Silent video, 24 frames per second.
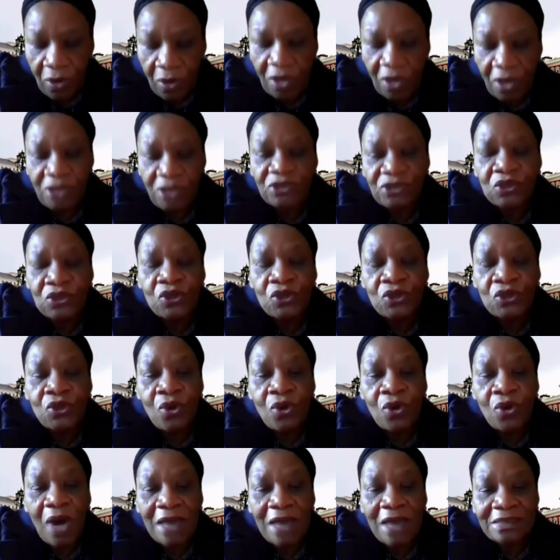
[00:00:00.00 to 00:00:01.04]
Because
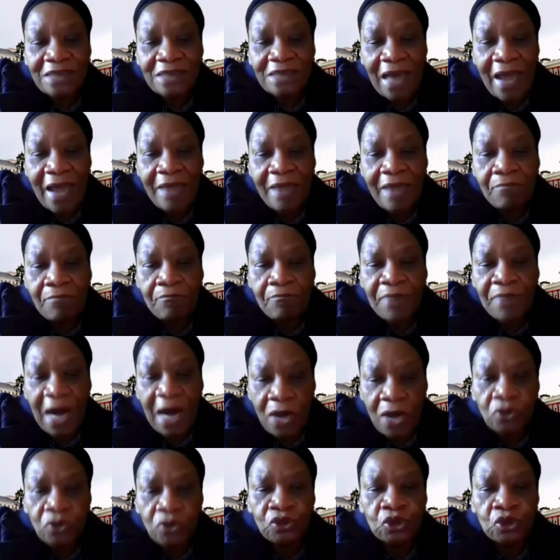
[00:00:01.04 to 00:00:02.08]
you are time
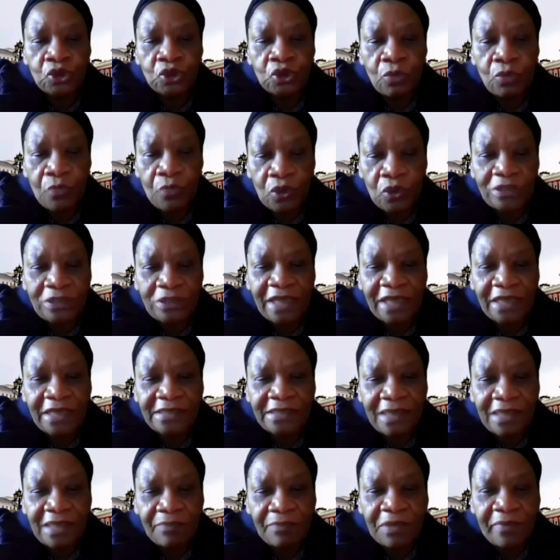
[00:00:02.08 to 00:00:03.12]
bound to put a
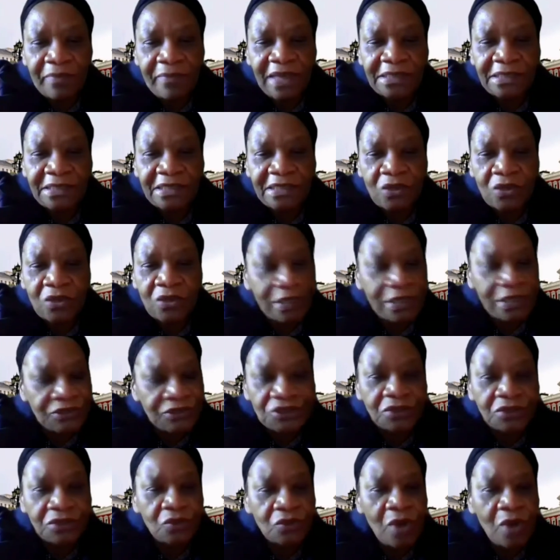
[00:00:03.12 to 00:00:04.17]
supplementary
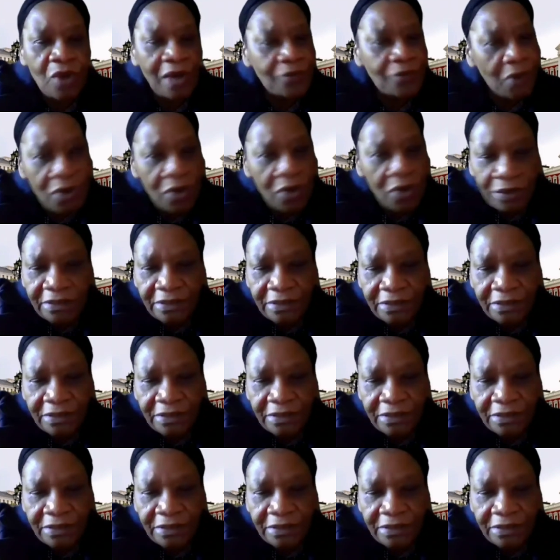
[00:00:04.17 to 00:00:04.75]
question. You are not.